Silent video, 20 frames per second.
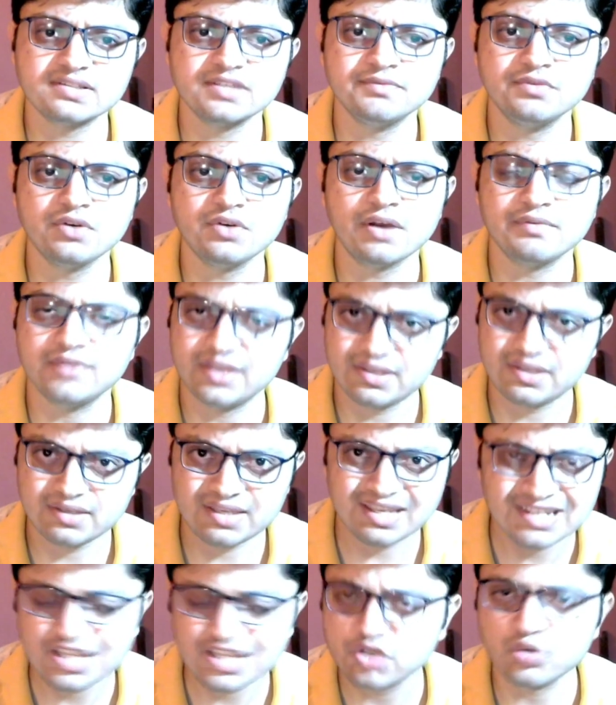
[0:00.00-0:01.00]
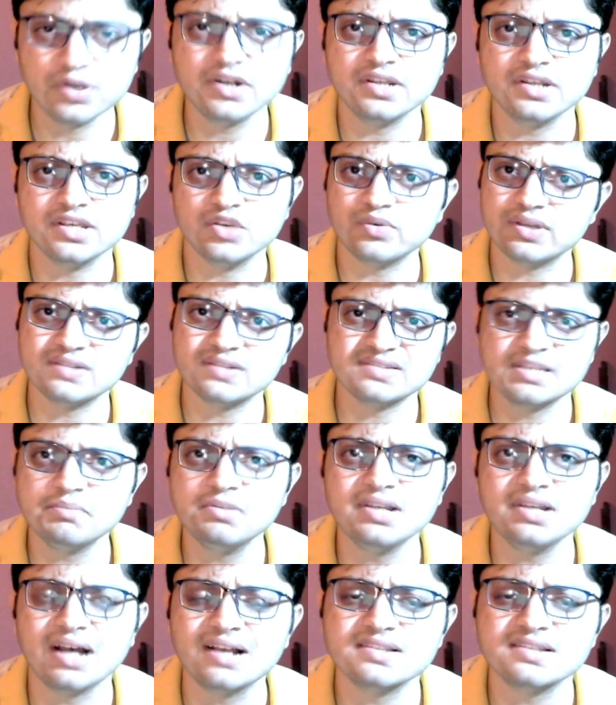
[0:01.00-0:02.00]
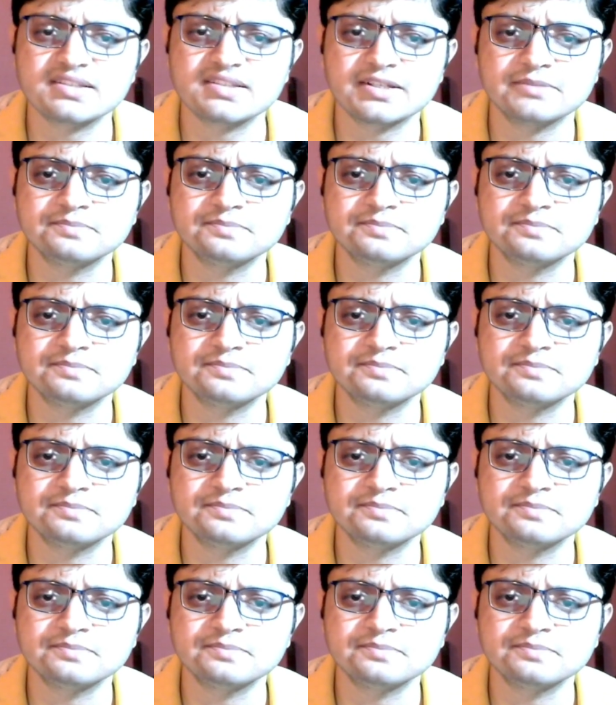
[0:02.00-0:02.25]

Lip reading: If you have any query, you can simply ask